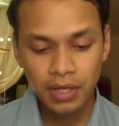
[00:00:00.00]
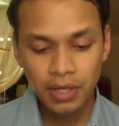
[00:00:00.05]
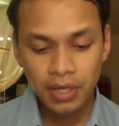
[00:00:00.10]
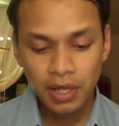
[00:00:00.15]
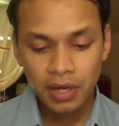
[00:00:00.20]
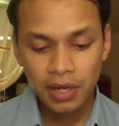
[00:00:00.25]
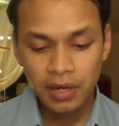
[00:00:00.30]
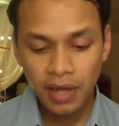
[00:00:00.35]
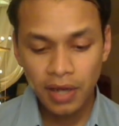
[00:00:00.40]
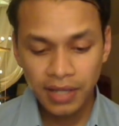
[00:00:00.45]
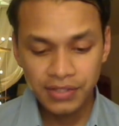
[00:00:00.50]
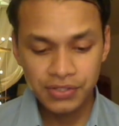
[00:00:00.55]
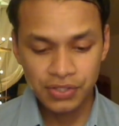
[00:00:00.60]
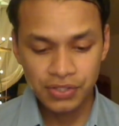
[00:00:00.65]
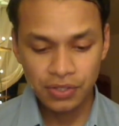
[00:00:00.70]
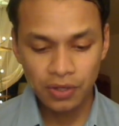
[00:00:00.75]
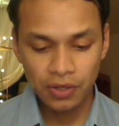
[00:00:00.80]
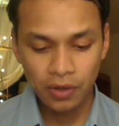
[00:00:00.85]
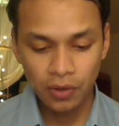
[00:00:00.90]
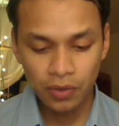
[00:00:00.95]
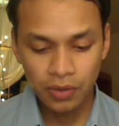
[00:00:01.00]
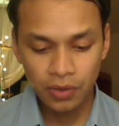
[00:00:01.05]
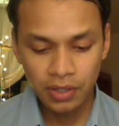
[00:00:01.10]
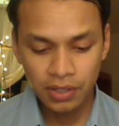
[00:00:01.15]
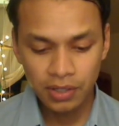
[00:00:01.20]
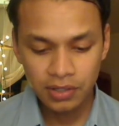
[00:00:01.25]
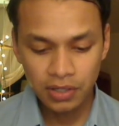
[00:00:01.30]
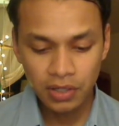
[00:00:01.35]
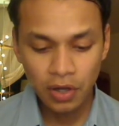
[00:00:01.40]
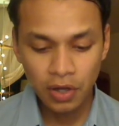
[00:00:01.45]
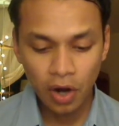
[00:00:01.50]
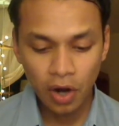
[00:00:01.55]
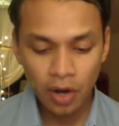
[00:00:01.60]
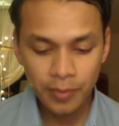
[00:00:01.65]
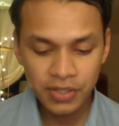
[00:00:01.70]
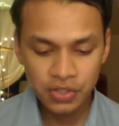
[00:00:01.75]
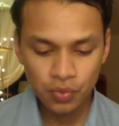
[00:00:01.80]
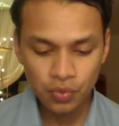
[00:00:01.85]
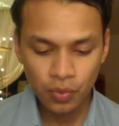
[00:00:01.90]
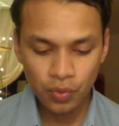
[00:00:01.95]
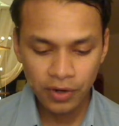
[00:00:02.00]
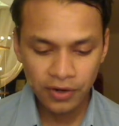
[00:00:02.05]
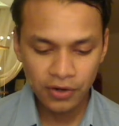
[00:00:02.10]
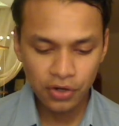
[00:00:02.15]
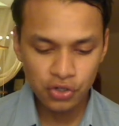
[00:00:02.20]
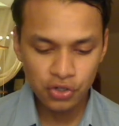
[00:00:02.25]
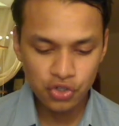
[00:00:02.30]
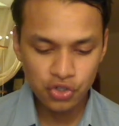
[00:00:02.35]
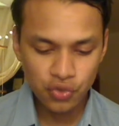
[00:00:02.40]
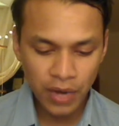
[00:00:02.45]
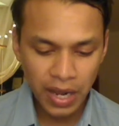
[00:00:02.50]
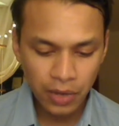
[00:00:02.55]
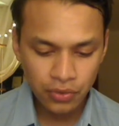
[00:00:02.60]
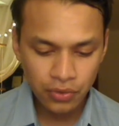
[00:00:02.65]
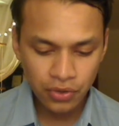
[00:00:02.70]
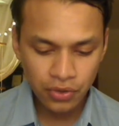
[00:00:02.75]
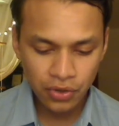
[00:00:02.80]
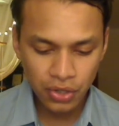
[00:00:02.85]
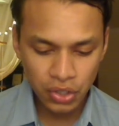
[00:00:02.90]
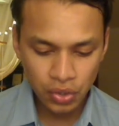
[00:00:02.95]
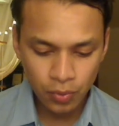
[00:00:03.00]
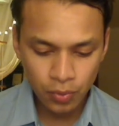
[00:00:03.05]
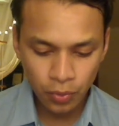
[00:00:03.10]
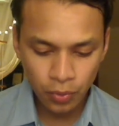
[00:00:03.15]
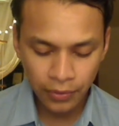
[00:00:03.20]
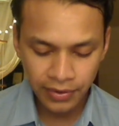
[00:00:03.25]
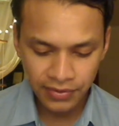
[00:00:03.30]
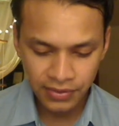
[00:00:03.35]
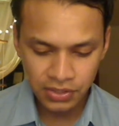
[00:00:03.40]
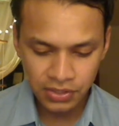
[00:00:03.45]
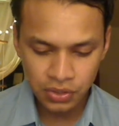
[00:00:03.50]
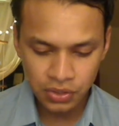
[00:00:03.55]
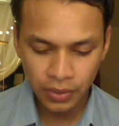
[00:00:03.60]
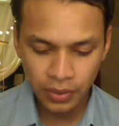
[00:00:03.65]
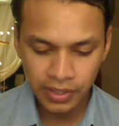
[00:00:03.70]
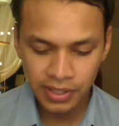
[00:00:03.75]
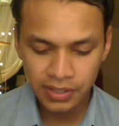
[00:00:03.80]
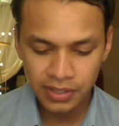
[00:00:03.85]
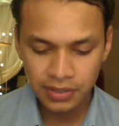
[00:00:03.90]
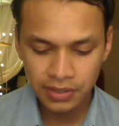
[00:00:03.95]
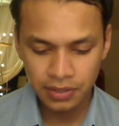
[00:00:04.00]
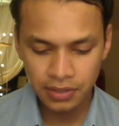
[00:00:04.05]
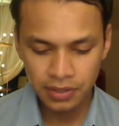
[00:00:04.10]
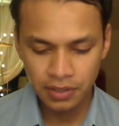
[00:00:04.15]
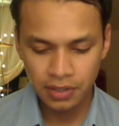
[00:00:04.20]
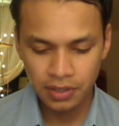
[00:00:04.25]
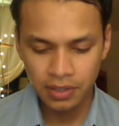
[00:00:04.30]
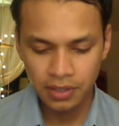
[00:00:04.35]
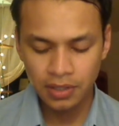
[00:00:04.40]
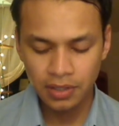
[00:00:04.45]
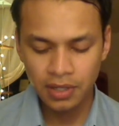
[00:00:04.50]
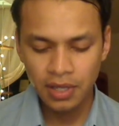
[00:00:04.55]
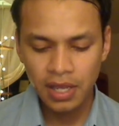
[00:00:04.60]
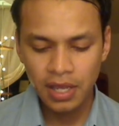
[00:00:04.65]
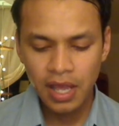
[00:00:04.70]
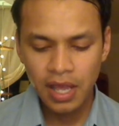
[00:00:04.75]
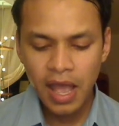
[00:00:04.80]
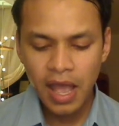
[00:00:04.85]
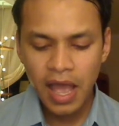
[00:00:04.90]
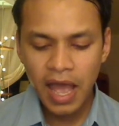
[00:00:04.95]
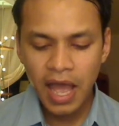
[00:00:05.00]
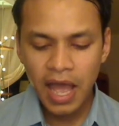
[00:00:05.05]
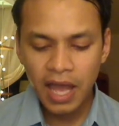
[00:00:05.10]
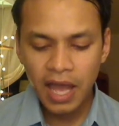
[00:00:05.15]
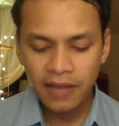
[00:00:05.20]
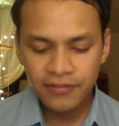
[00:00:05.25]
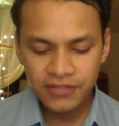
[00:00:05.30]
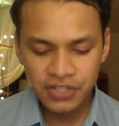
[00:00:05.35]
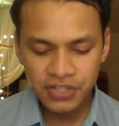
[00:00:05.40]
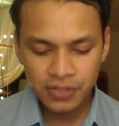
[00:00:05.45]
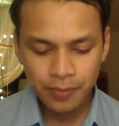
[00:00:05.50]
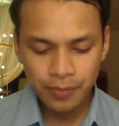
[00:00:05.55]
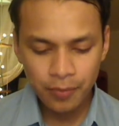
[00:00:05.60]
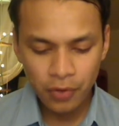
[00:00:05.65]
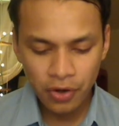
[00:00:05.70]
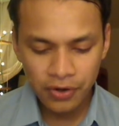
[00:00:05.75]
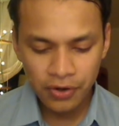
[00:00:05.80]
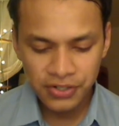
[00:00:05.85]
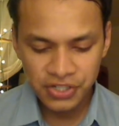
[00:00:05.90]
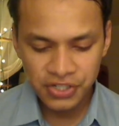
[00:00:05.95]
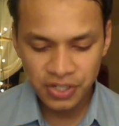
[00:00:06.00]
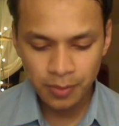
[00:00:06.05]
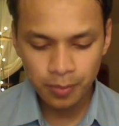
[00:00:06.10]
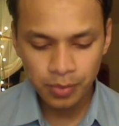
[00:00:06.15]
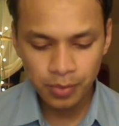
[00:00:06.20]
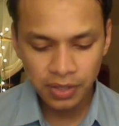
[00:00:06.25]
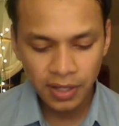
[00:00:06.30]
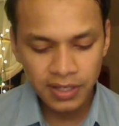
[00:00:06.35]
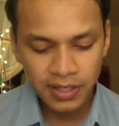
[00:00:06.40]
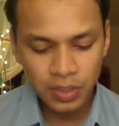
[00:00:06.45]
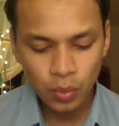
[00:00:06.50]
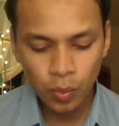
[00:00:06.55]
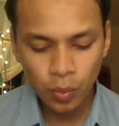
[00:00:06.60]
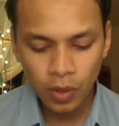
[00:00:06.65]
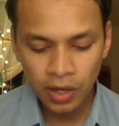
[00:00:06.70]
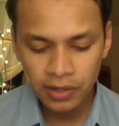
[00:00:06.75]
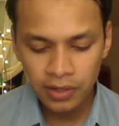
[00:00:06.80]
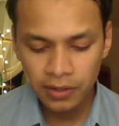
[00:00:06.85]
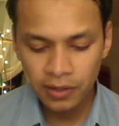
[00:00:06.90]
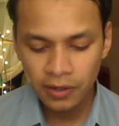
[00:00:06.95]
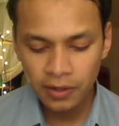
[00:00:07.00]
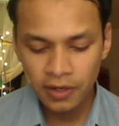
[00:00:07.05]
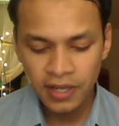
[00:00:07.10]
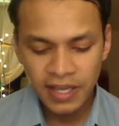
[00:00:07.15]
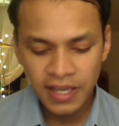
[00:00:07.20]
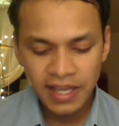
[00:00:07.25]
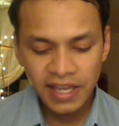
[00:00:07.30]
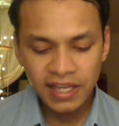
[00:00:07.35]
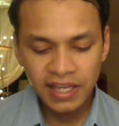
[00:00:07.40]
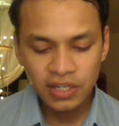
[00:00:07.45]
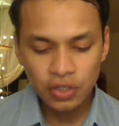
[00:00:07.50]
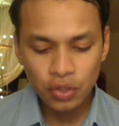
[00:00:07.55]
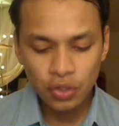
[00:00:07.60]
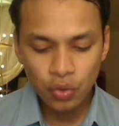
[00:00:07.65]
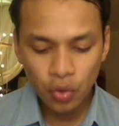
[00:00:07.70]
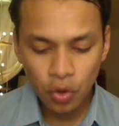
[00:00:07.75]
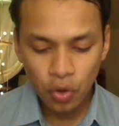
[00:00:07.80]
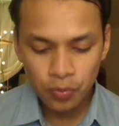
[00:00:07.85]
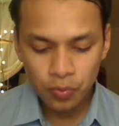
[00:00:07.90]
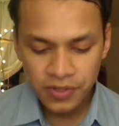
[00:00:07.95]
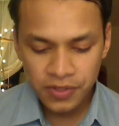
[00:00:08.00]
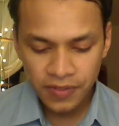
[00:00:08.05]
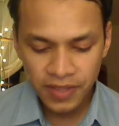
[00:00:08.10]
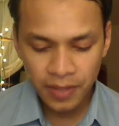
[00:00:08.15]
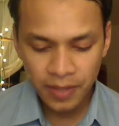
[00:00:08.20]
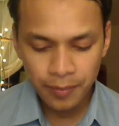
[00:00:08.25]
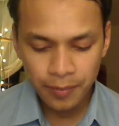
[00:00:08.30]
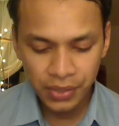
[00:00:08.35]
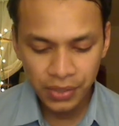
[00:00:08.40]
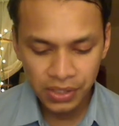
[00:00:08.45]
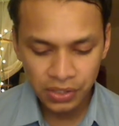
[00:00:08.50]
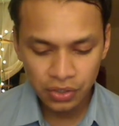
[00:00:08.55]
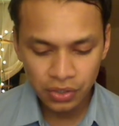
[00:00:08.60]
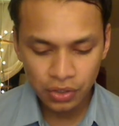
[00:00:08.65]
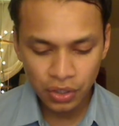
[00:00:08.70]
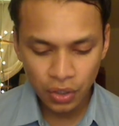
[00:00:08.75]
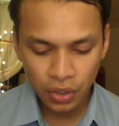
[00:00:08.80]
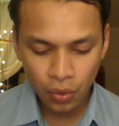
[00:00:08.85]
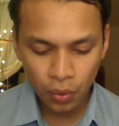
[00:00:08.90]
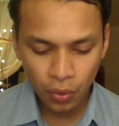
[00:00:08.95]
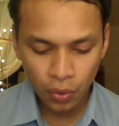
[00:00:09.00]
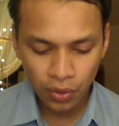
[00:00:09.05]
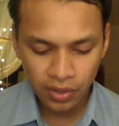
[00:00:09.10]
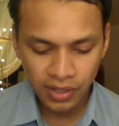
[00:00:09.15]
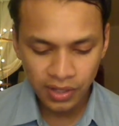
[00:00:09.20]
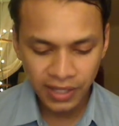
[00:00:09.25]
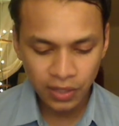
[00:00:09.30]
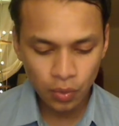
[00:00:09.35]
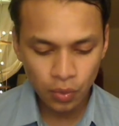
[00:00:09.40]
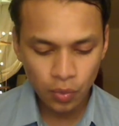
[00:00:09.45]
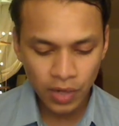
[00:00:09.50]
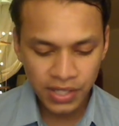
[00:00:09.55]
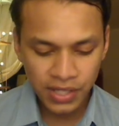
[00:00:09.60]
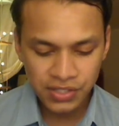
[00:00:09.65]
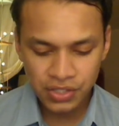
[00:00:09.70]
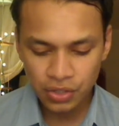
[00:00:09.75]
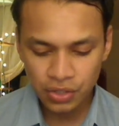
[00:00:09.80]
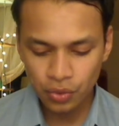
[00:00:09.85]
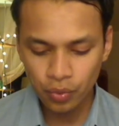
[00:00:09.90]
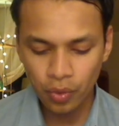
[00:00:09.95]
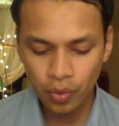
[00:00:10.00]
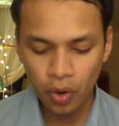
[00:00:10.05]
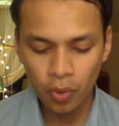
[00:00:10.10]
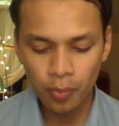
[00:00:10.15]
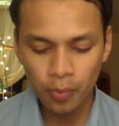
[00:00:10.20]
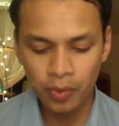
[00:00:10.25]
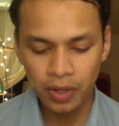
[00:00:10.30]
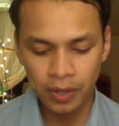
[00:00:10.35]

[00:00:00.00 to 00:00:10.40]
Nights ago, the garment worker drowned her newborn in the toilet. Half submerged in bloody water, it groped the umbilical cord like a rescue rope.